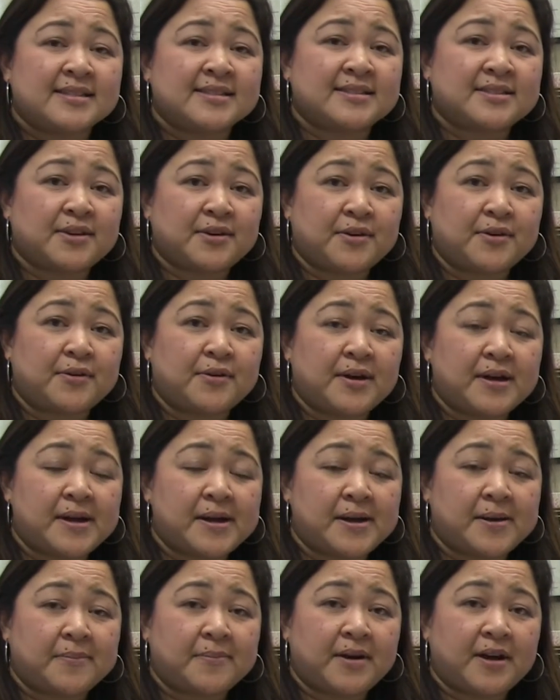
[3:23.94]
So
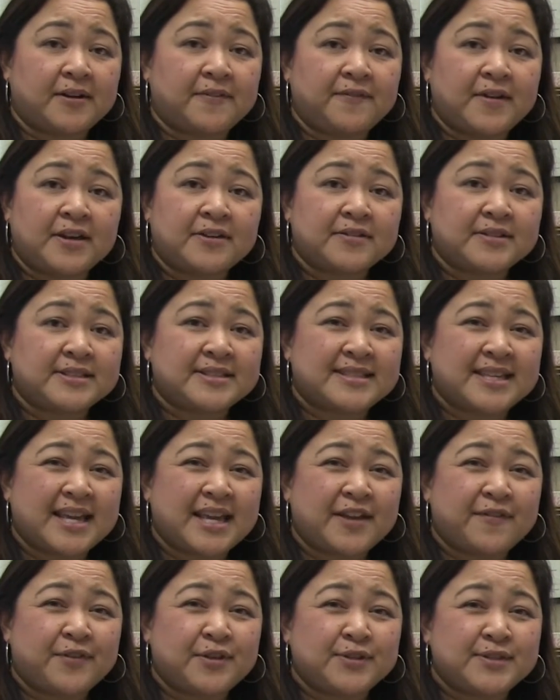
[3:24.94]
um, on Veterans
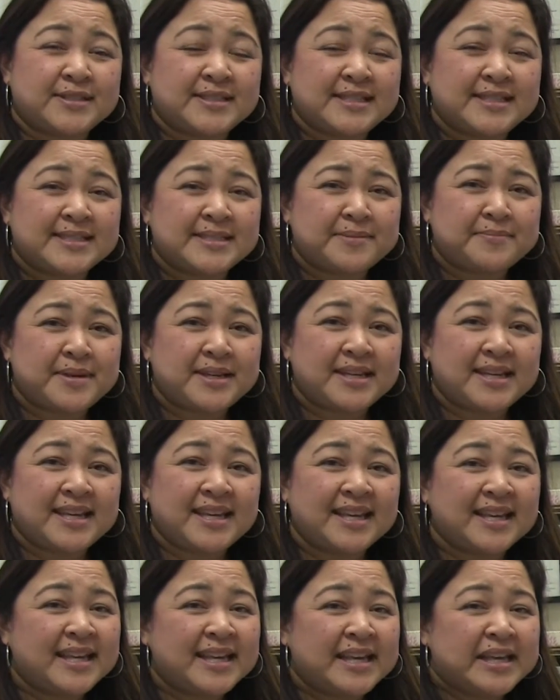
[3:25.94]
Day, if you see
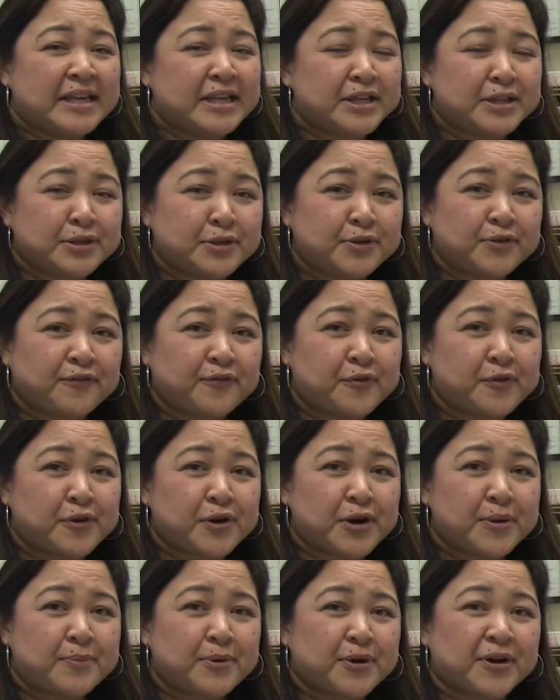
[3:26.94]
somebody in
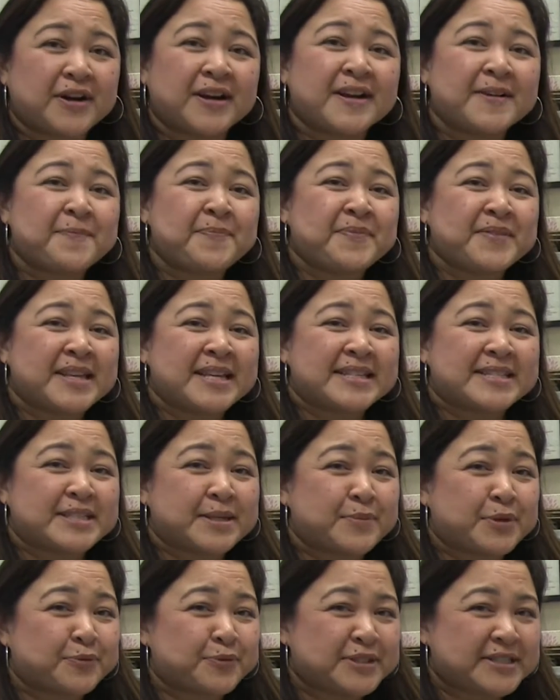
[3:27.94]
uniform or
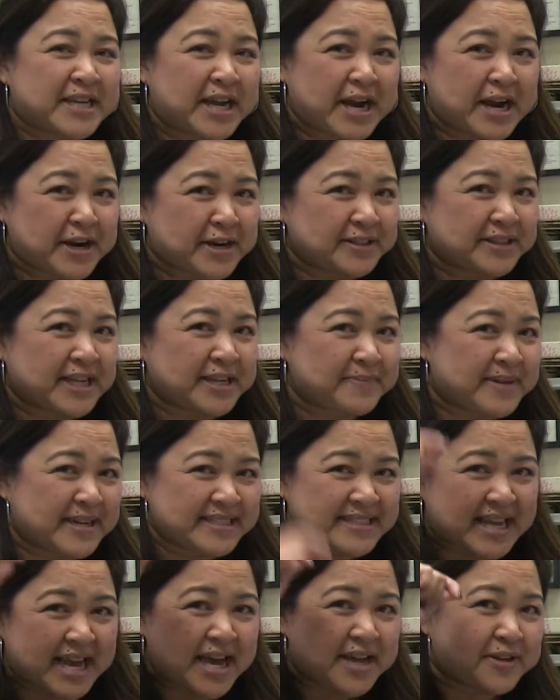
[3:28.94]
someone retired like
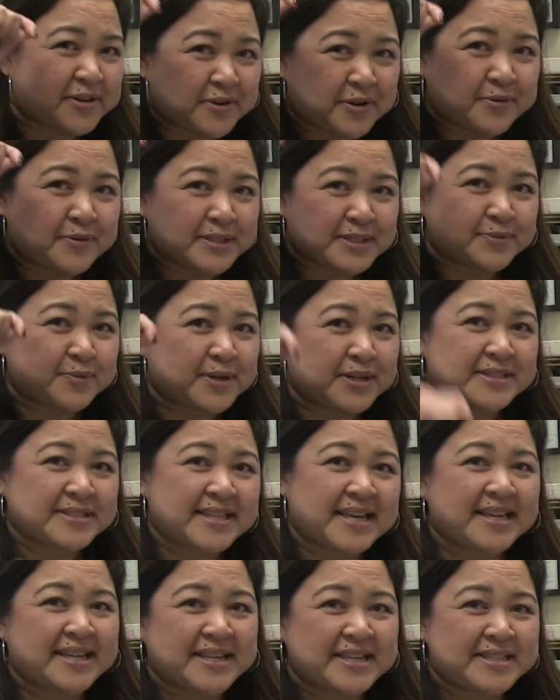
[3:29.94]
my dad who always wears
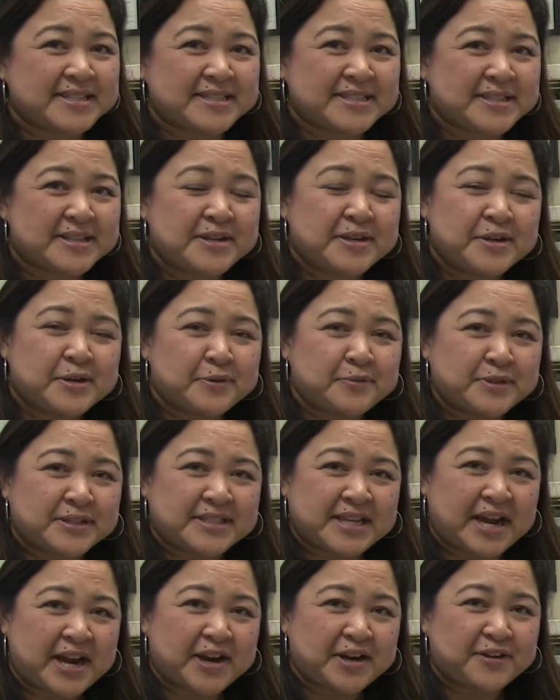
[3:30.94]
like his
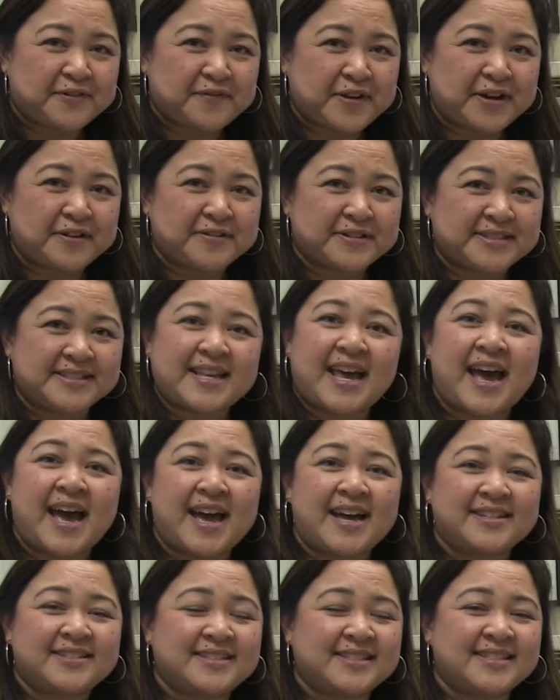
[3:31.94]
retired veterans
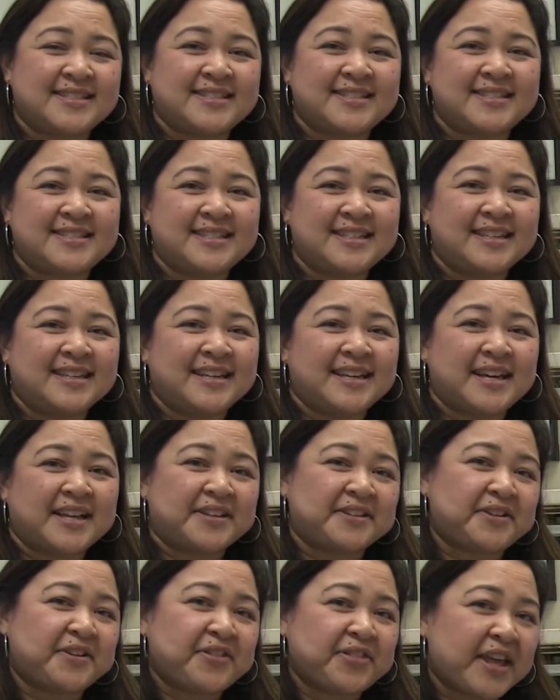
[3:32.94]
hat, just a
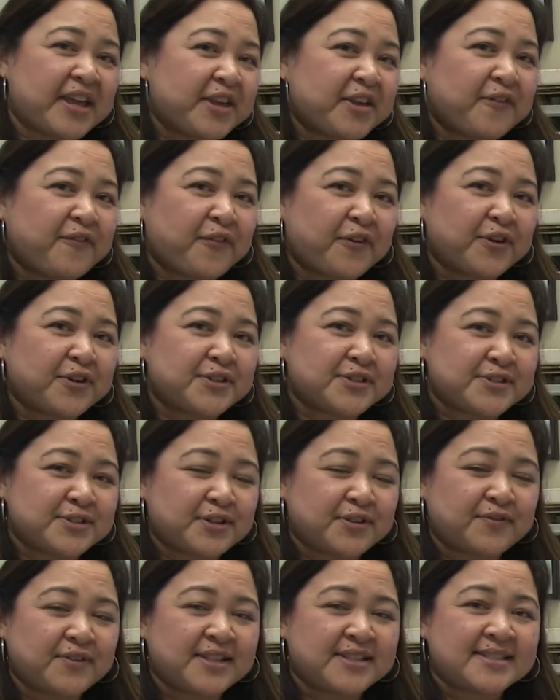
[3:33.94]
little thank you for your
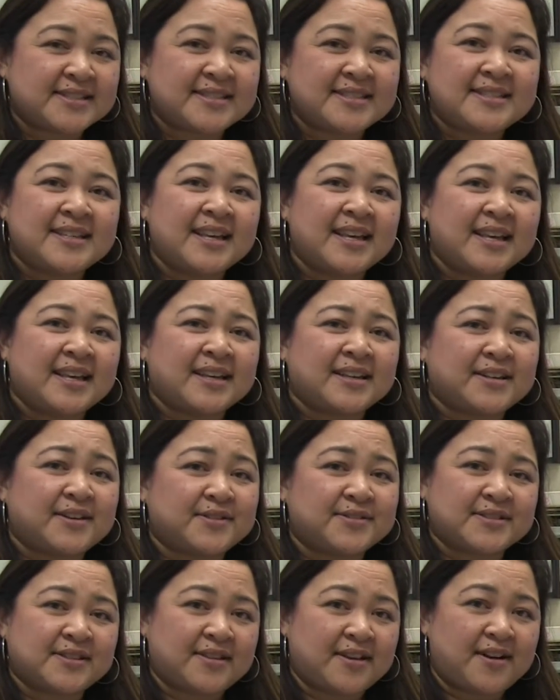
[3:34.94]
service
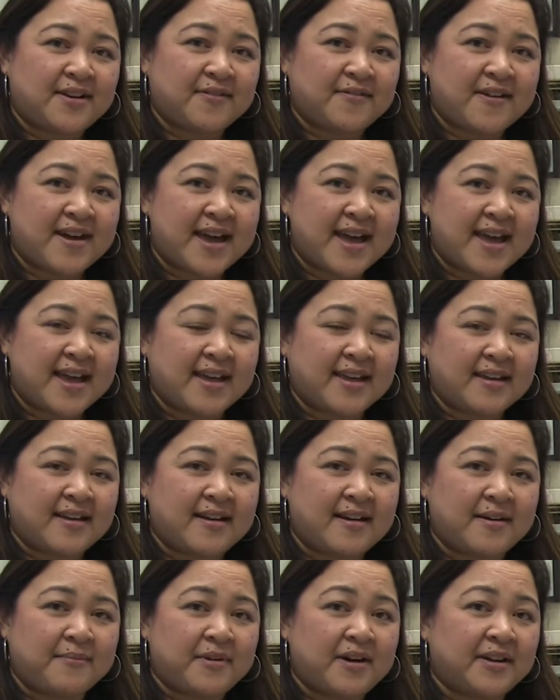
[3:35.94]
goes a long way
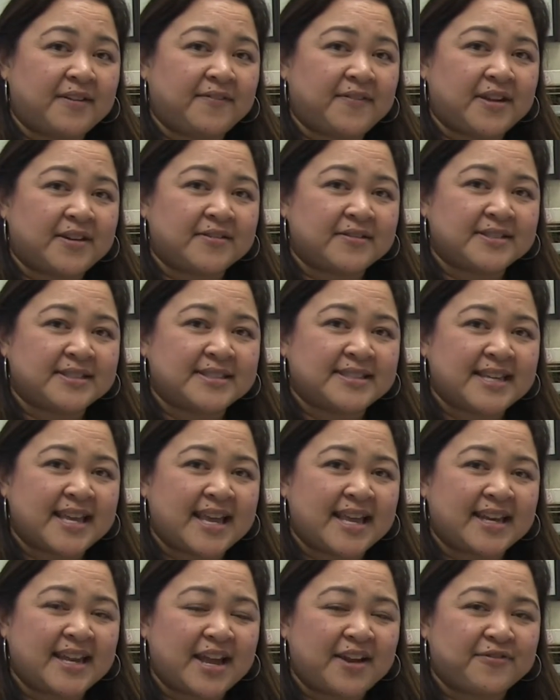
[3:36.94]
um, on Veterans
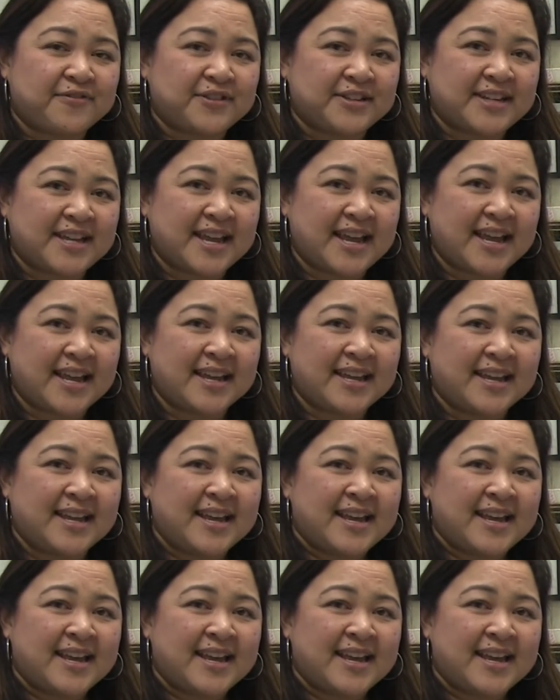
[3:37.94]
Day and every day.